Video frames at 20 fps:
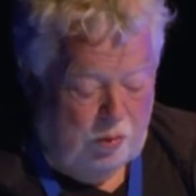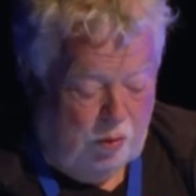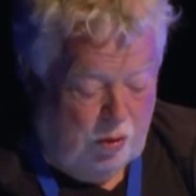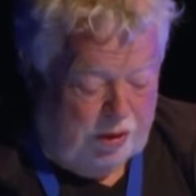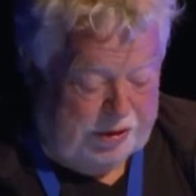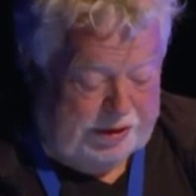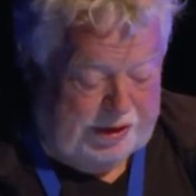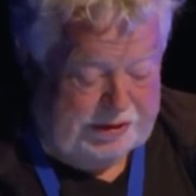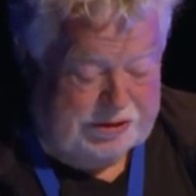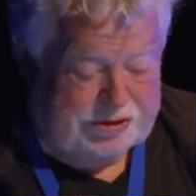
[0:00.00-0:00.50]

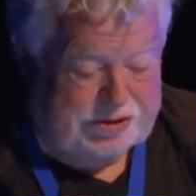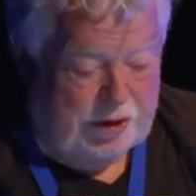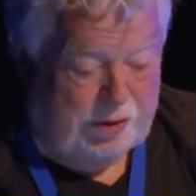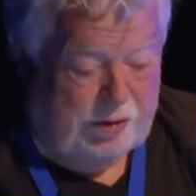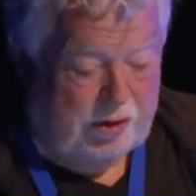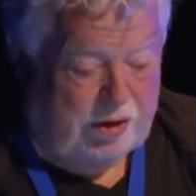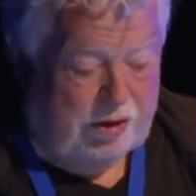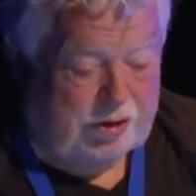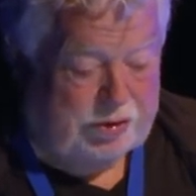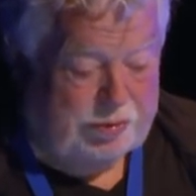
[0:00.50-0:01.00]
working
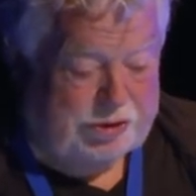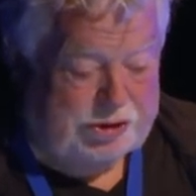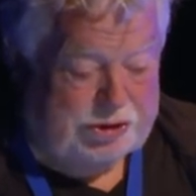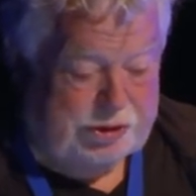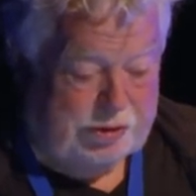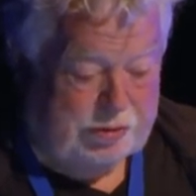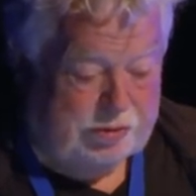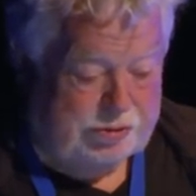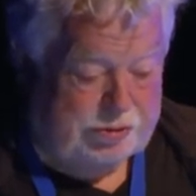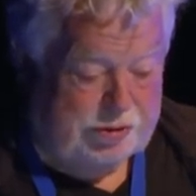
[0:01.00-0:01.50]
so hard with
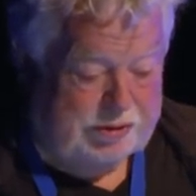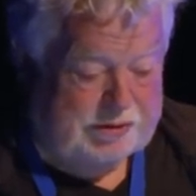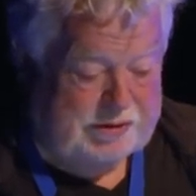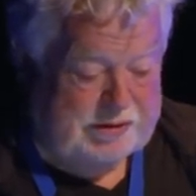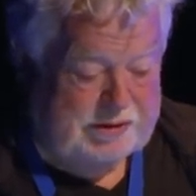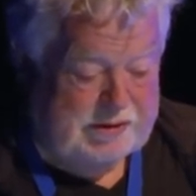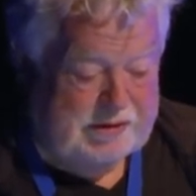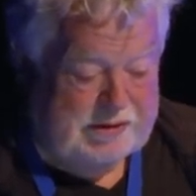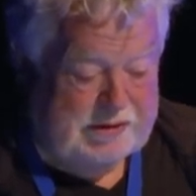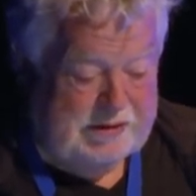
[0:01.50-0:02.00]
children.
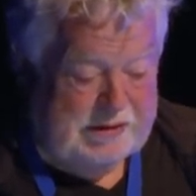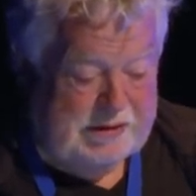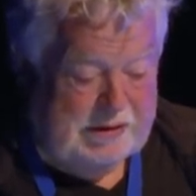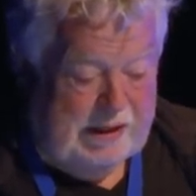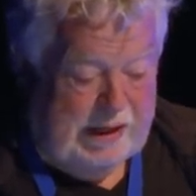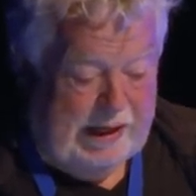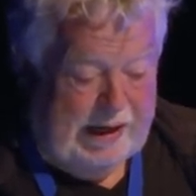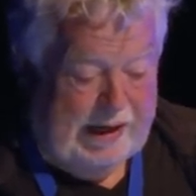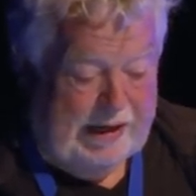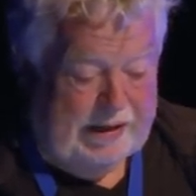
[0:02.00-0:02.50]

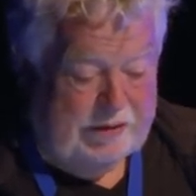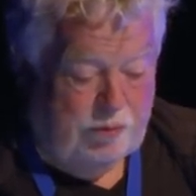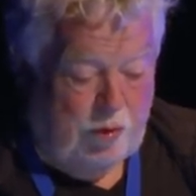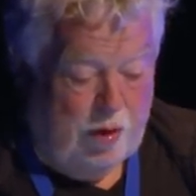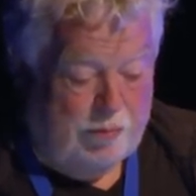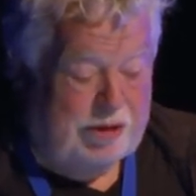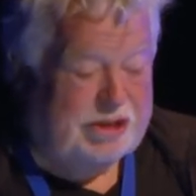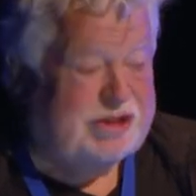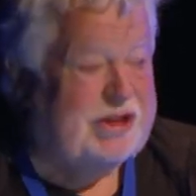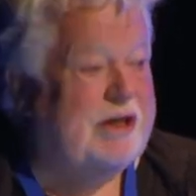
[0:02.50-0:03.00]
And
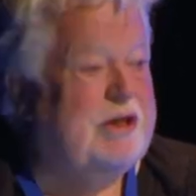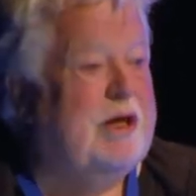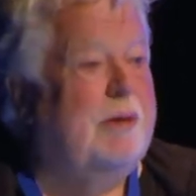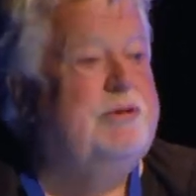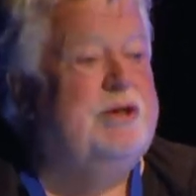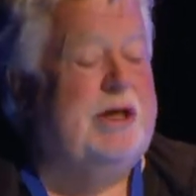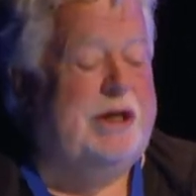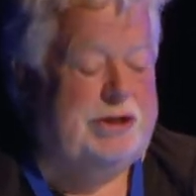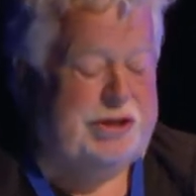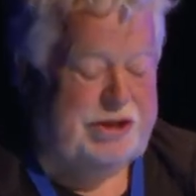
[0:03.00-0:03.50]
when we set
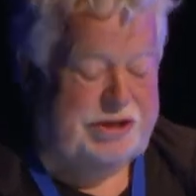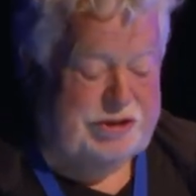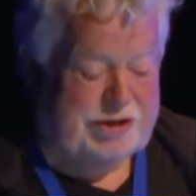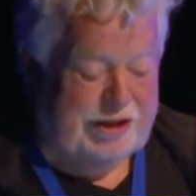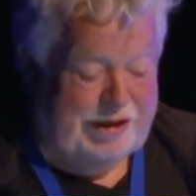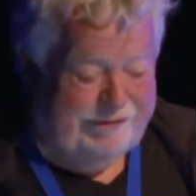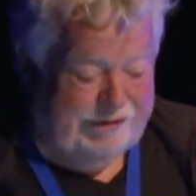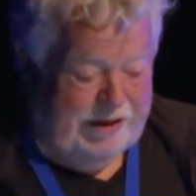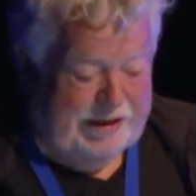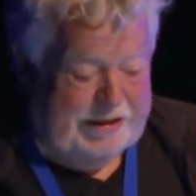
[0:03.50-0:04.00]
up Teachers
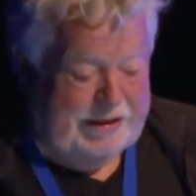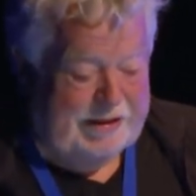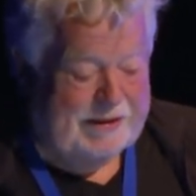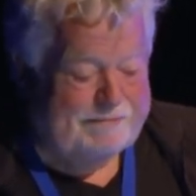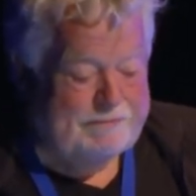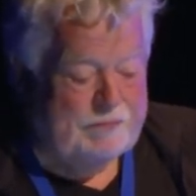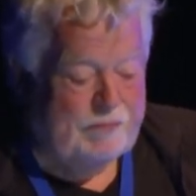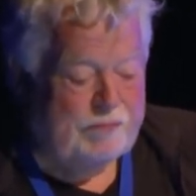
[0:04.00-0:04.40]
TV,